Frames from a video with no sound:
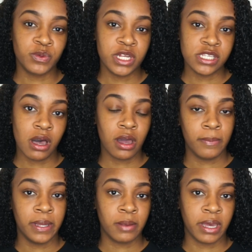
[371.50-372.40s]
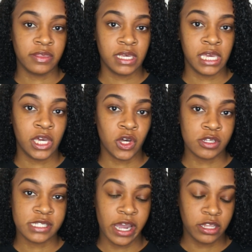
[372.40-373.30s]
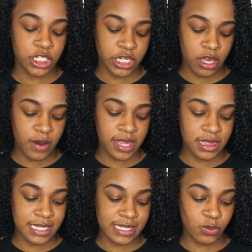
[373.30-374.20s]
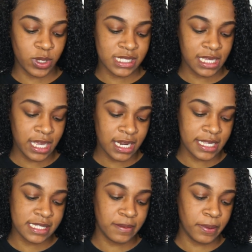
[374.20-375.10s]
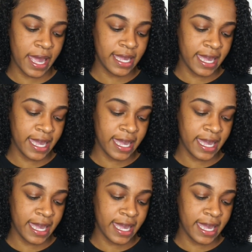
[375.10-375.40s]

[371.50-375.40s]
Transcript: wanna talk a bit about the Eco Styler Gel, and this once again is the black